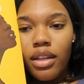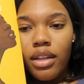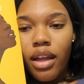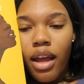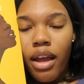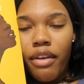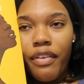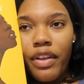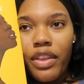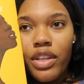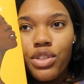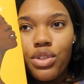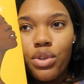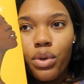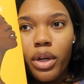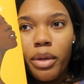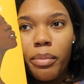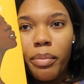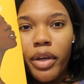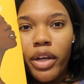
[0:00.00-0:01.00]
I found the
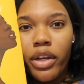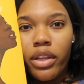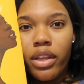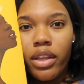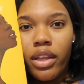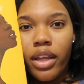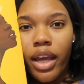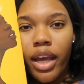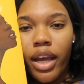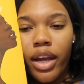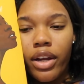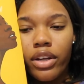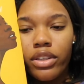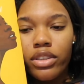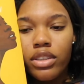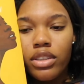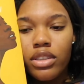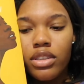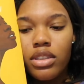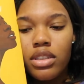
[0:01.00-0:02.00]
story bigger than the
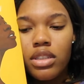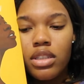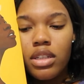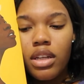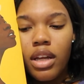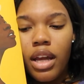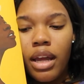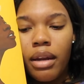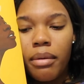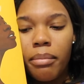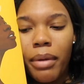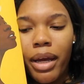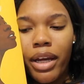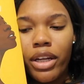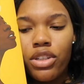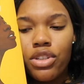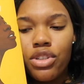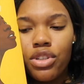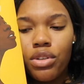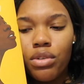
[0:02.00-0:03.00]
characters. And
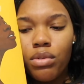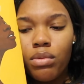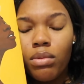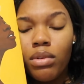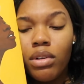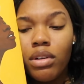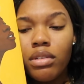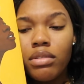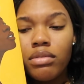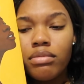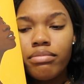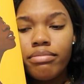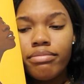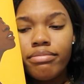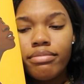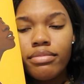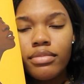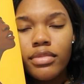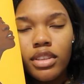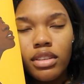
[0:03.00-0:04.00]
mind you, well,
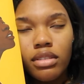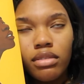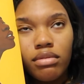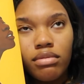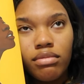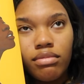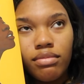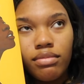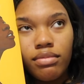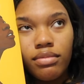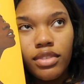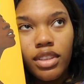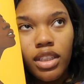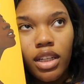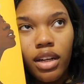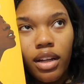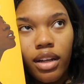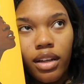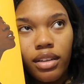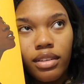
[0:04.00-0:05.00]

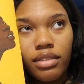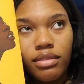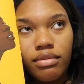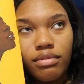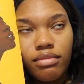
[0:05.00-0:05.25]
did I?